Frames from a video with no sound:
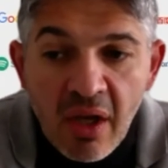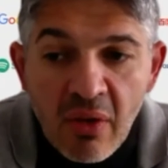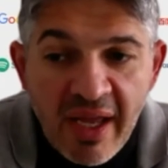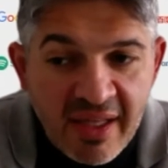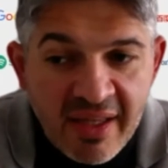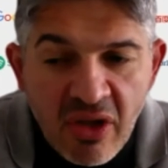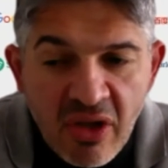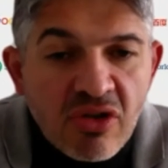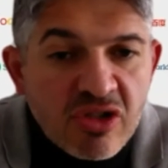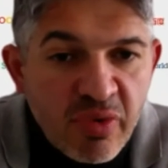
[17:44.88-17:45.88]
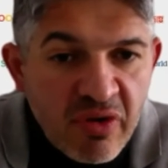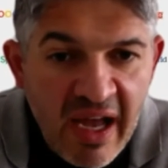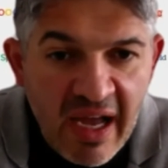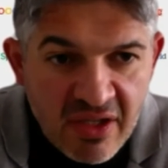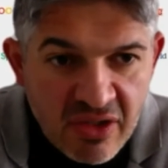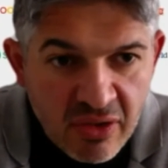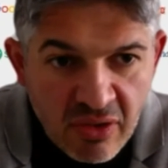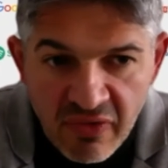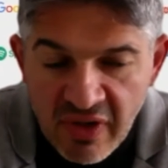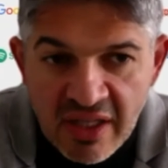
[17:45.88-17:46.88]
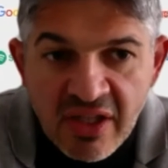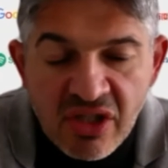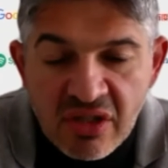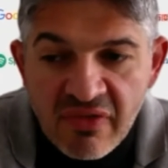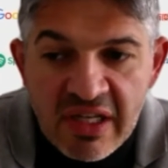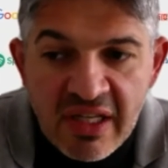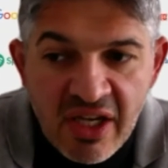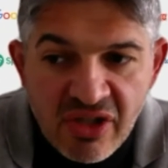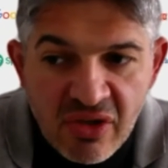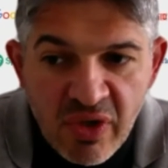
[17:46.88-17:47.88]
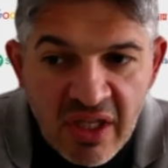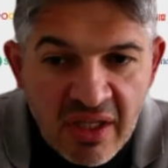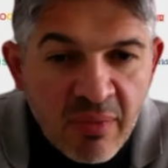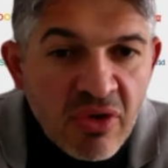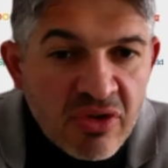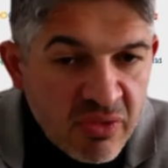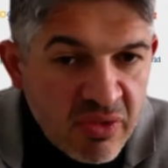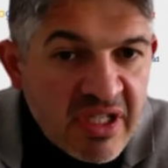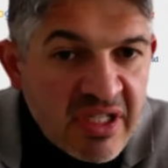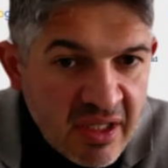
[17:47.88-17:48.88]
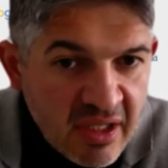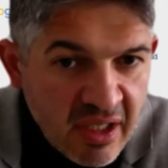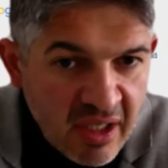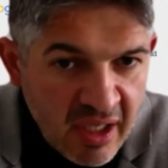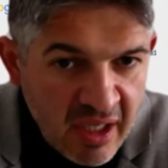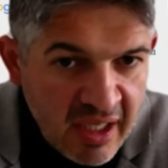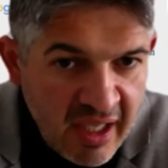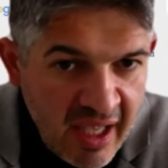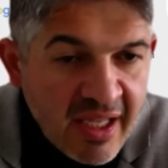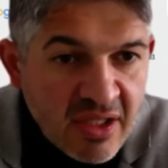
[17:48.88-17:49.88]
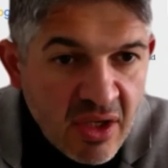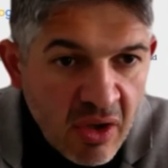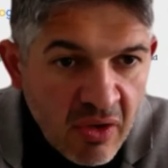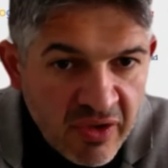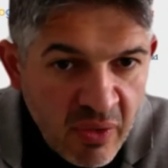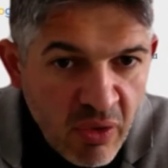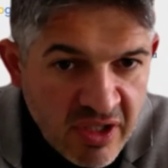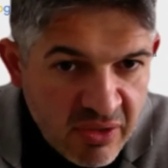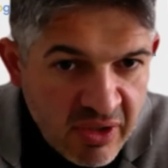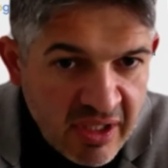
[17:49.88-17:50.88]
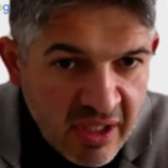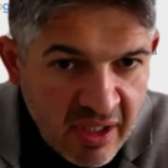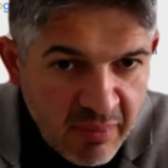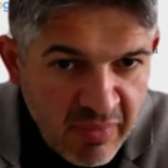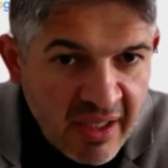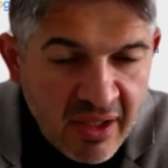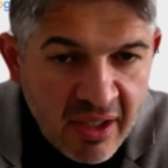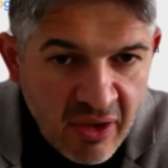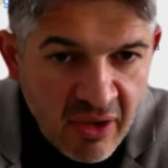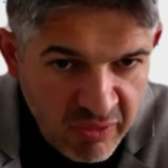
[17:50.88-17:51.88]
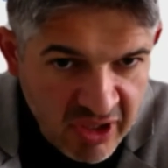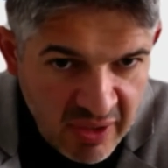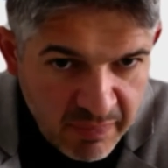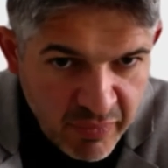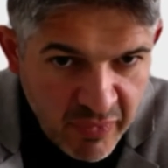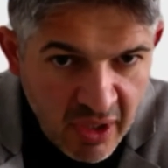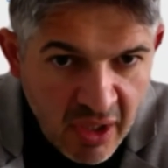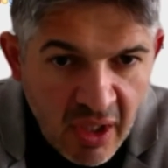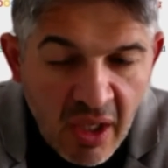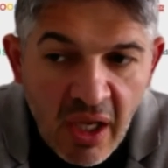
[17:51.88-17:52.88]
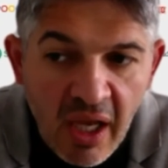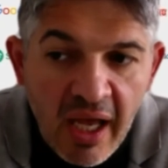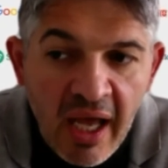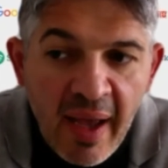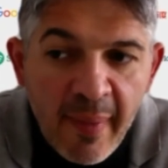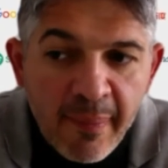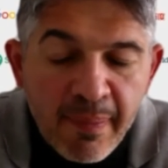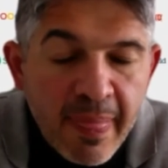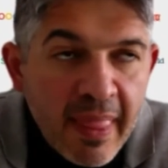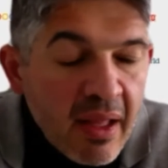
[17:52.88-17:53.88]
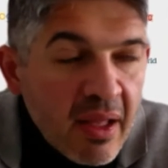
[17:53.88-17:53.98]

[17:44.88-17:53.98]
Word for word: right? And then you also provide a sort of an additional validation with the most recent case of the Wall Street bet community. Um,